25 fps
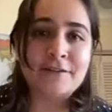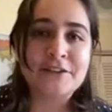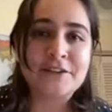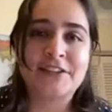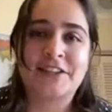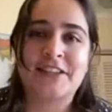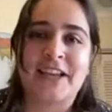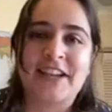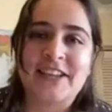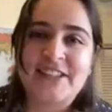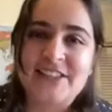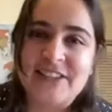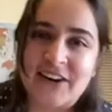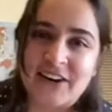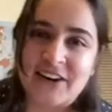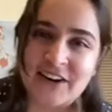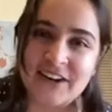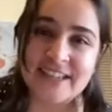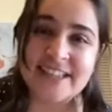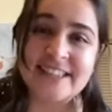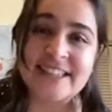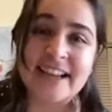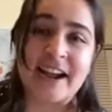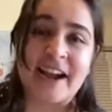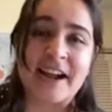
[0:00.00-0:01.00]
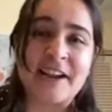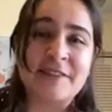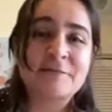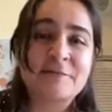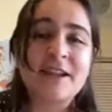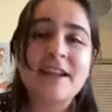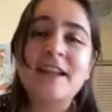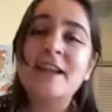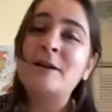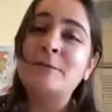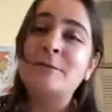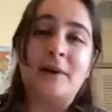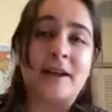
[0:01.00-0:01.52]
such a hard time,
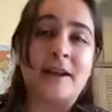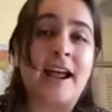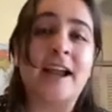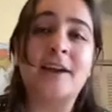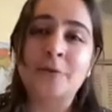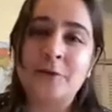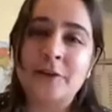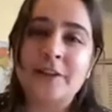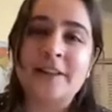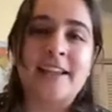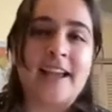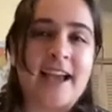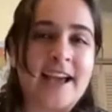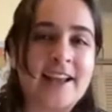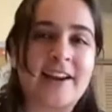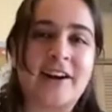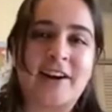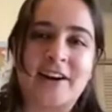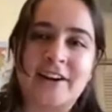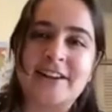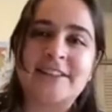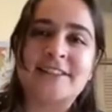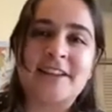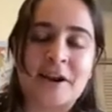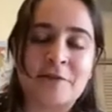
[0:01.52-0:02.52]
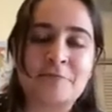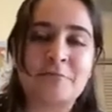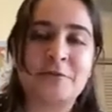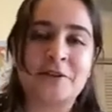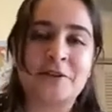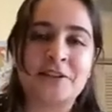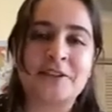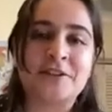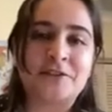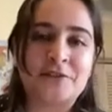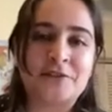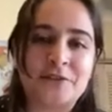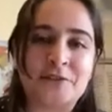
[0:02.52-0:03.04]
but I really had a hard time
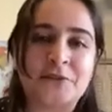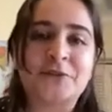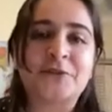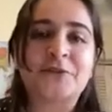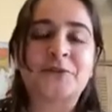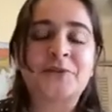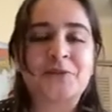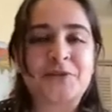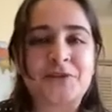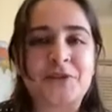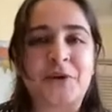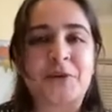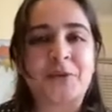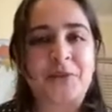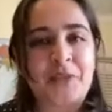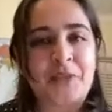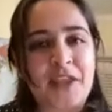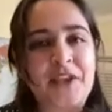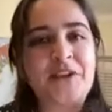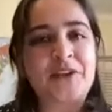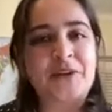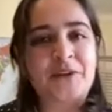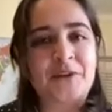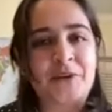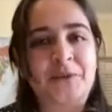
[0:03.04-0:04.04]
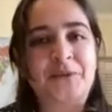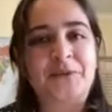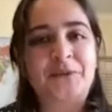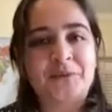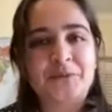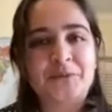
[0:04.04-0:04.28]
with it too. So thank you.